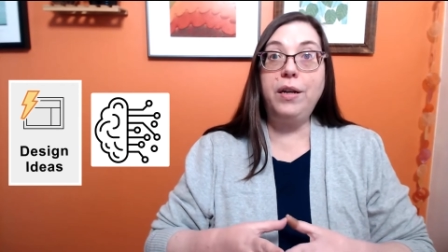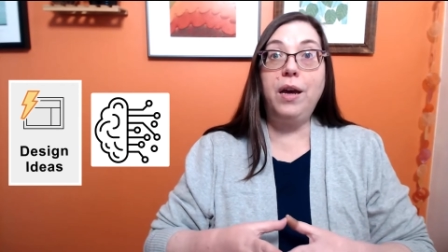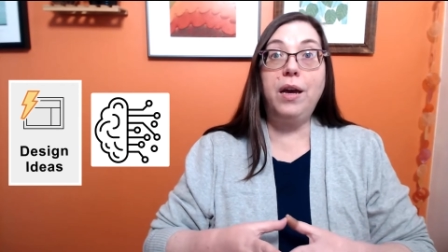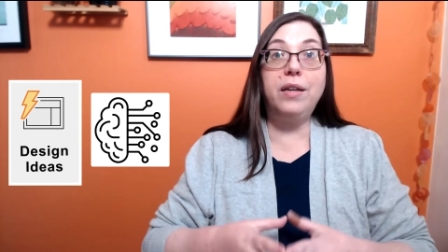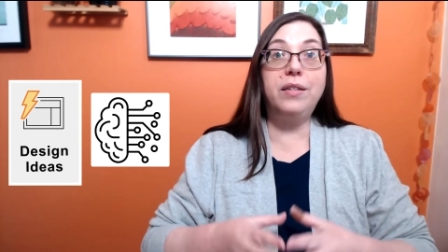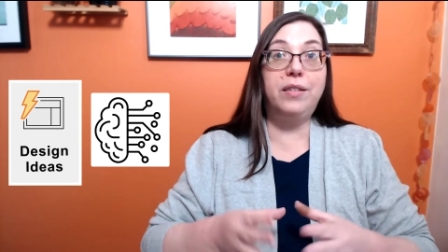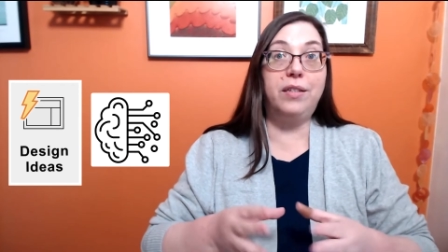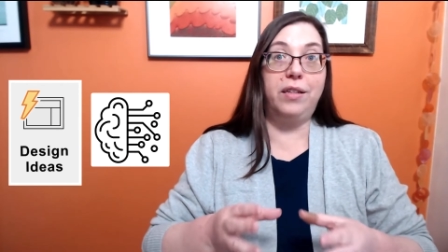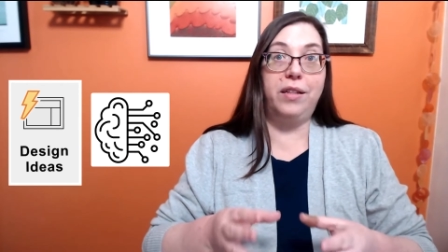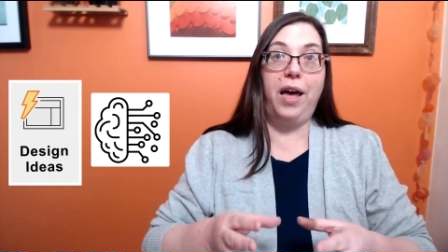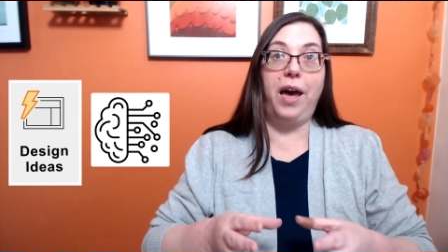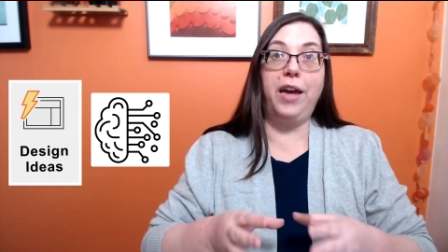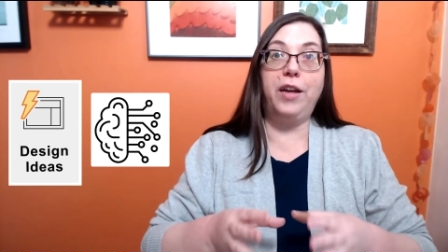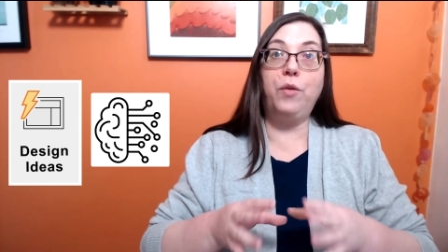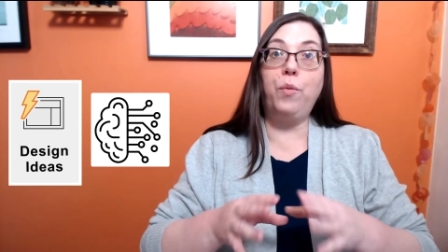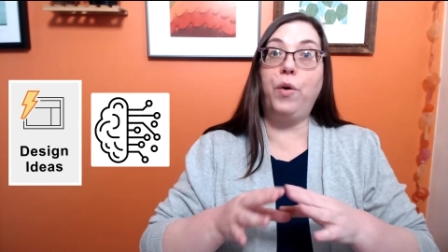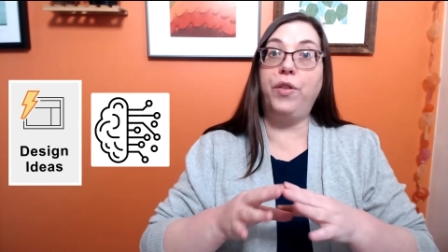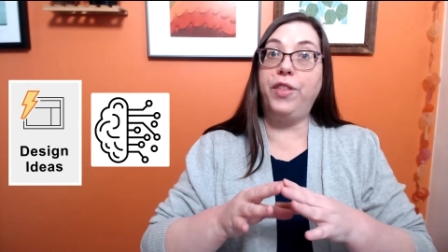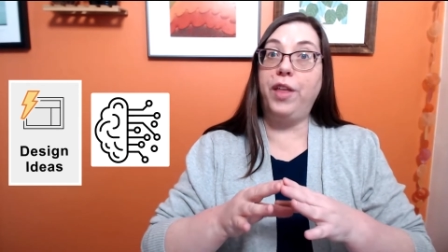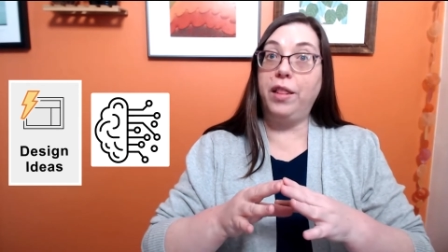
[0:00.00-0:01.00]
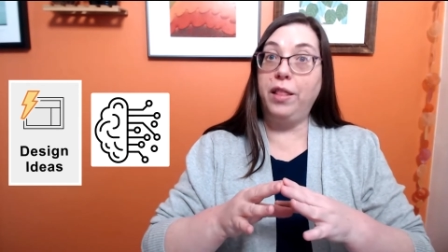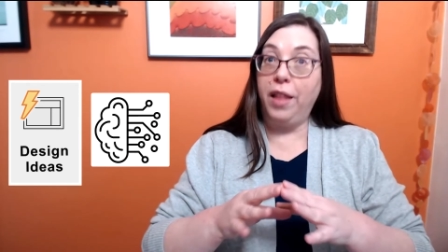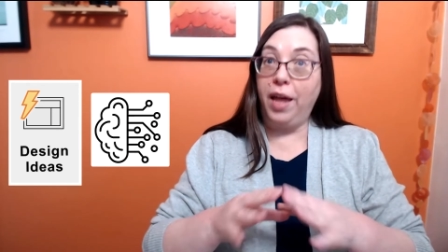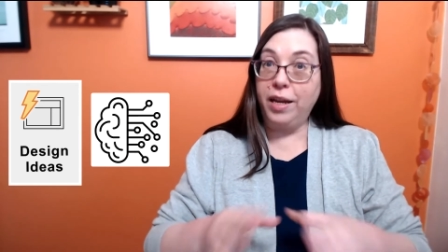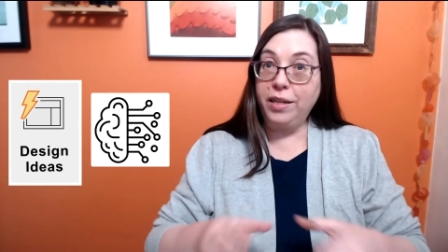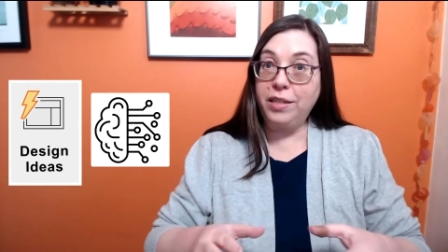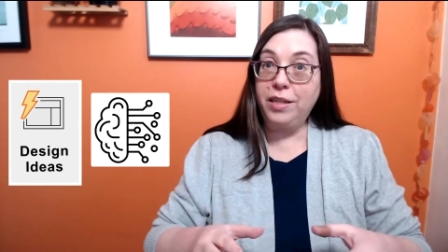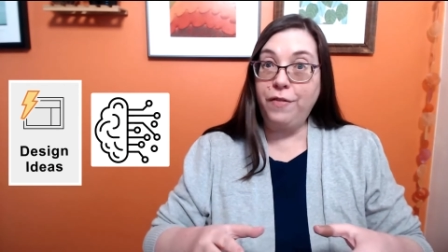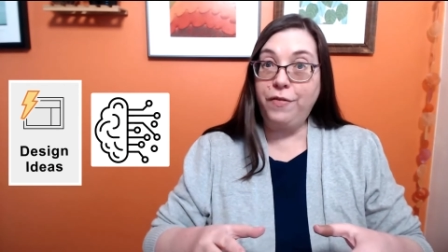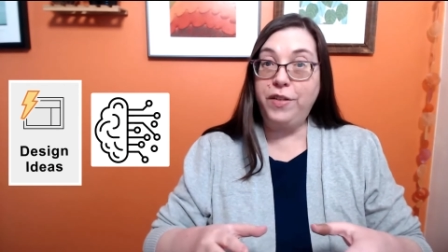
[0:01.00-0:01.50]
a slide with
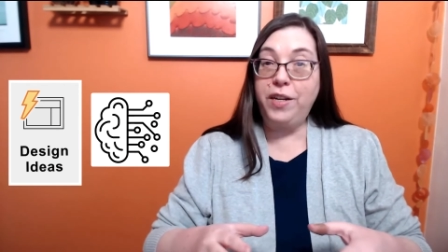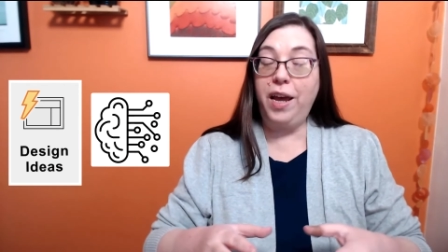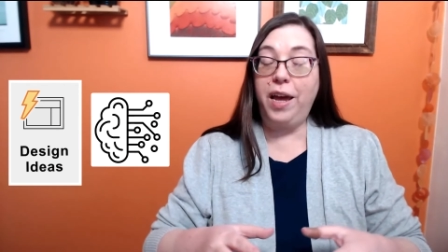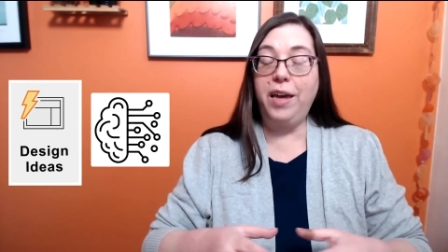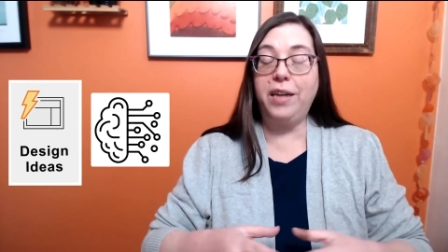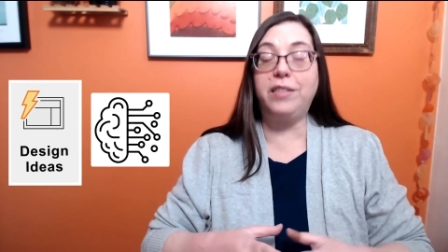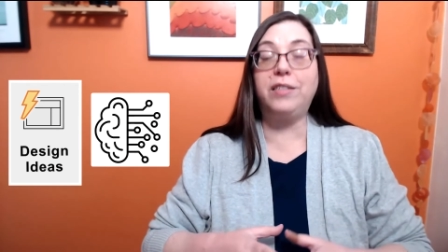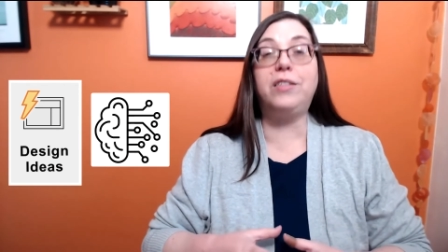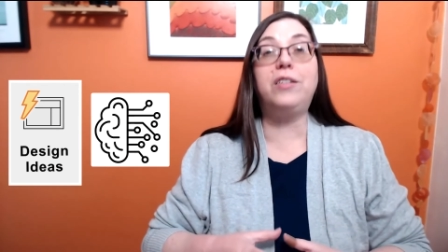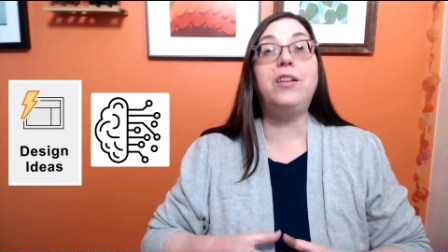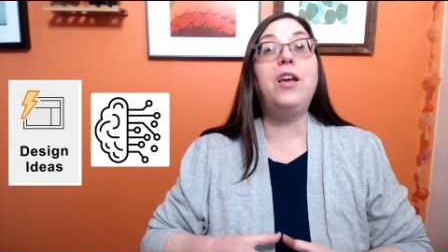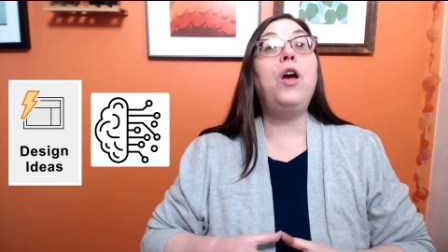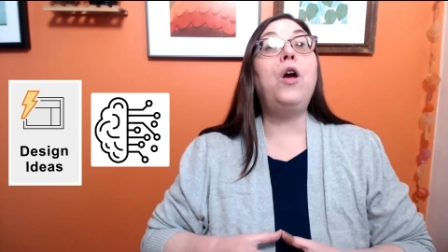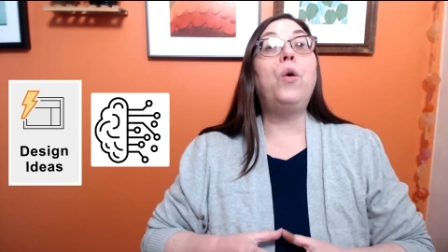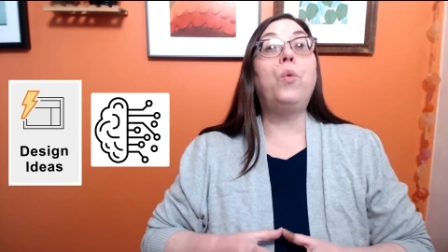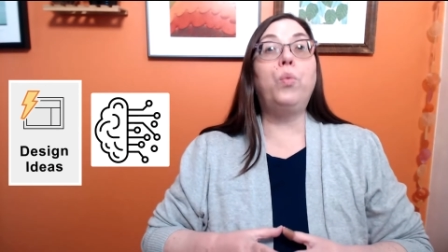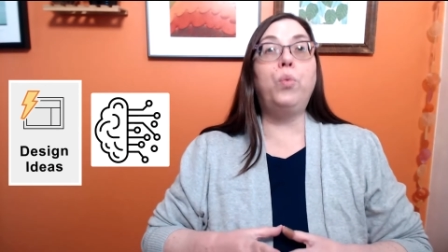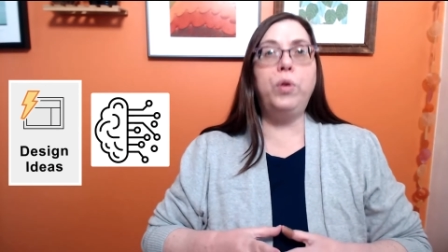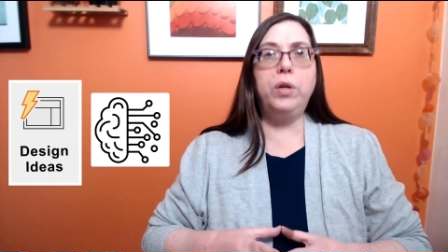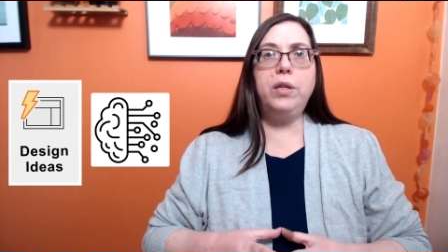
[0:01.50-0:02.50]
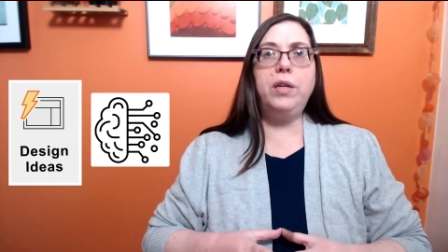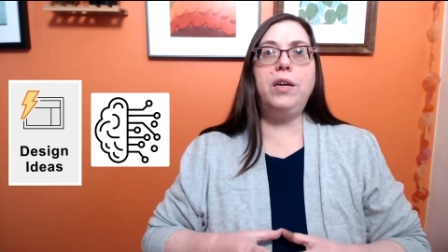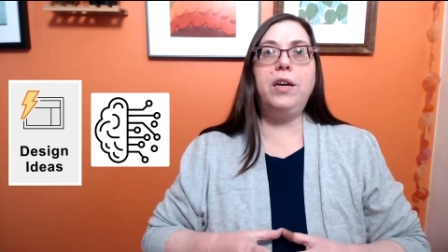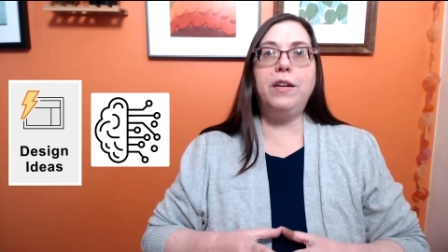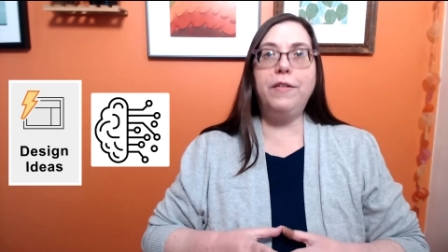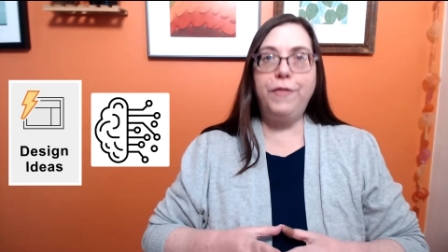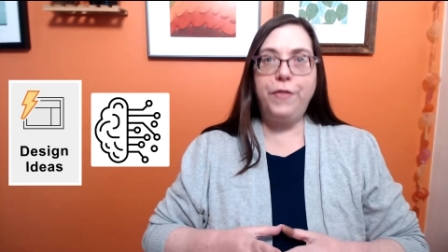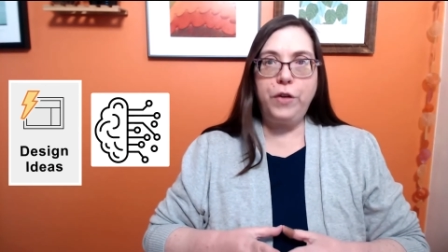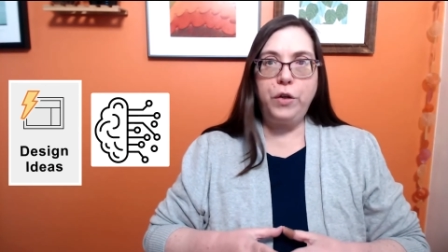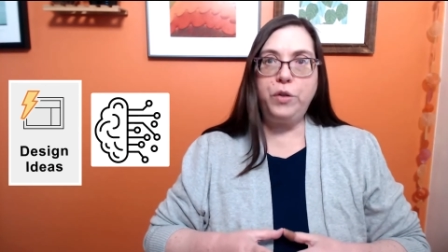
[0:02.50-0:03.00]
lots of text really
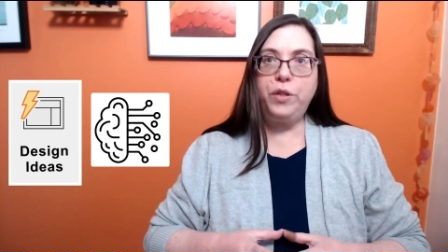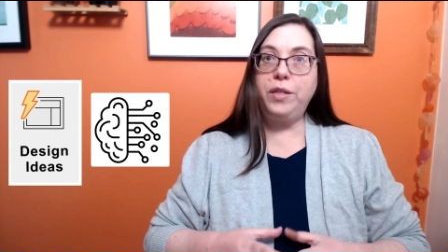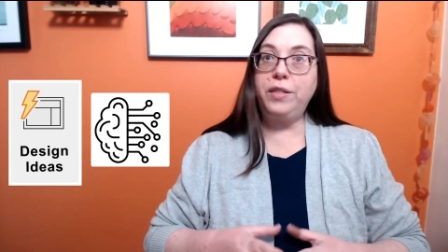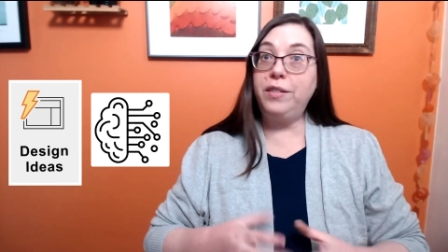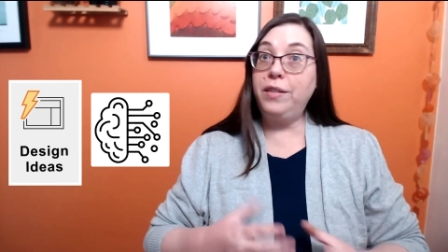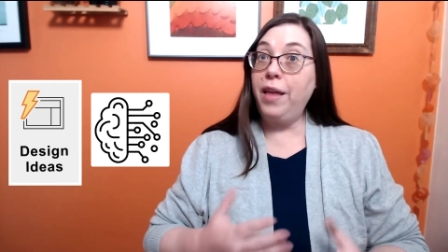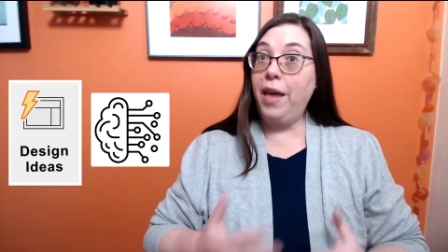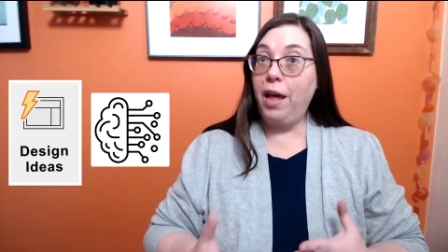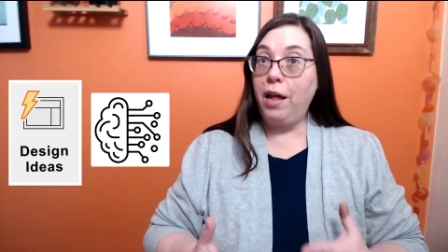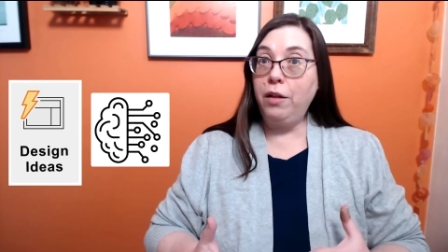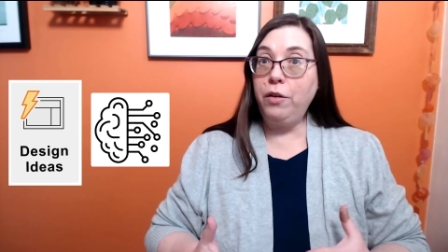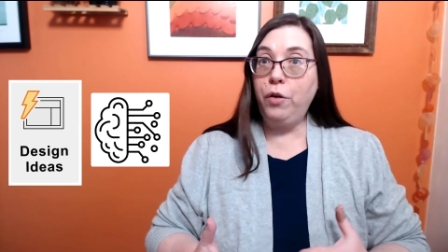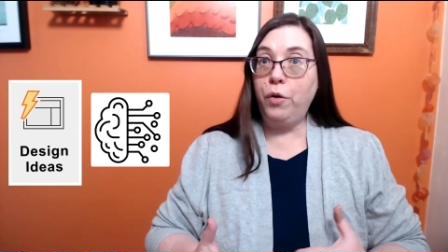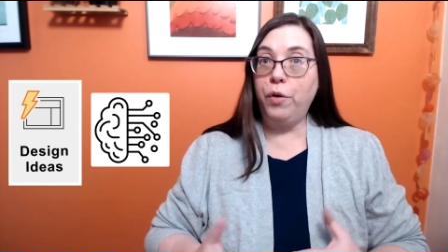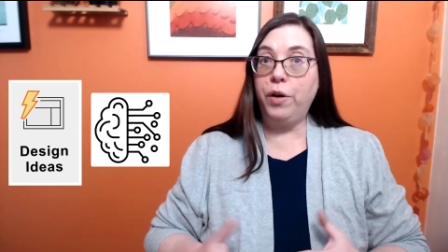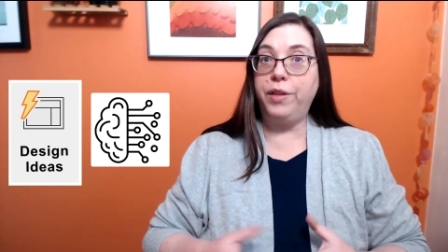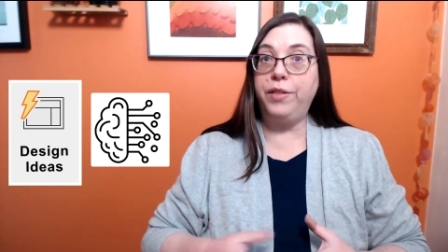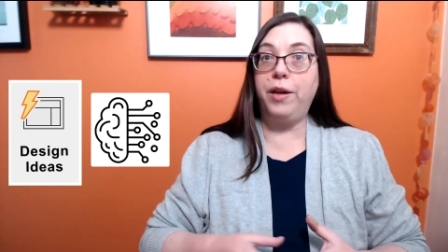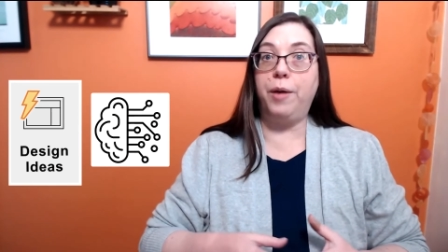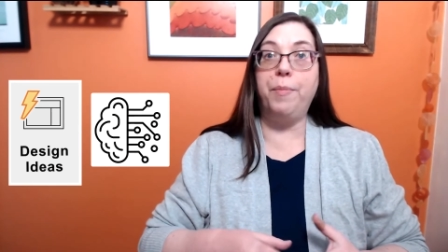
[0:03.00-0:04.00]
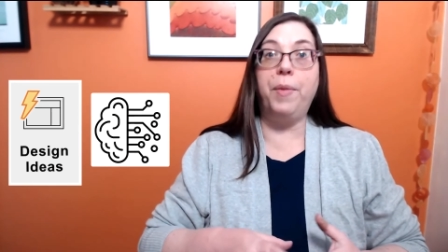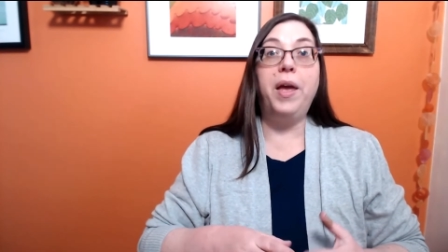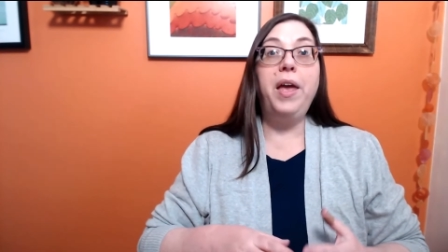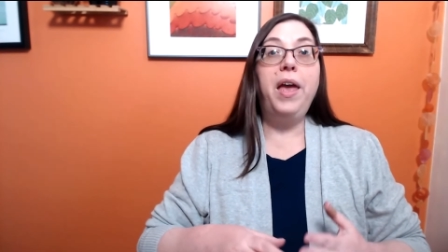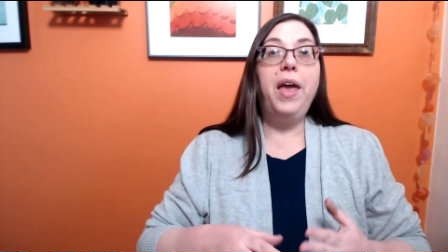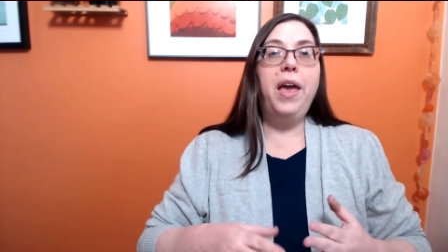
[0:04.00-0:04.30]
confuses the algorithm,